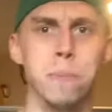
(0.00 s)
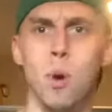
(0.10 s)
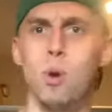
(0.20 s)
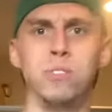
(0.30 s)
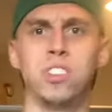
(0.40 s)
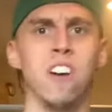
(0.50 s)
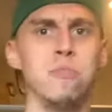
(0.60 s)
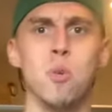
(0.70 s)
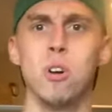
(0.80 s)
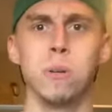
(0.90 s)
old
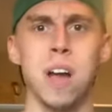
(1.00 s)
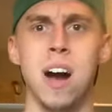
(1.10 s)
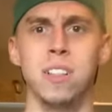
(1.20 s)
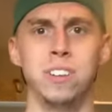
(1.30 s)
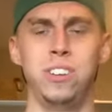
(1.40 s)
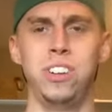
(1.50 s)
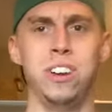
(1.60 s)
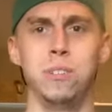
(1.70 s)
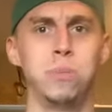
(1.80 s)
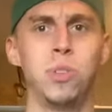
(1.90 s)
sophomore college
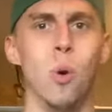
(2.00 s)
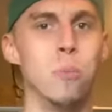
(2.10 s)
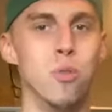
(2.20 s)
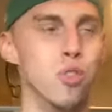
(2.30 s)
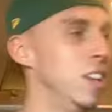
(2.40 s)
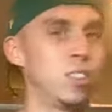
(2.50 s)
year dorm room.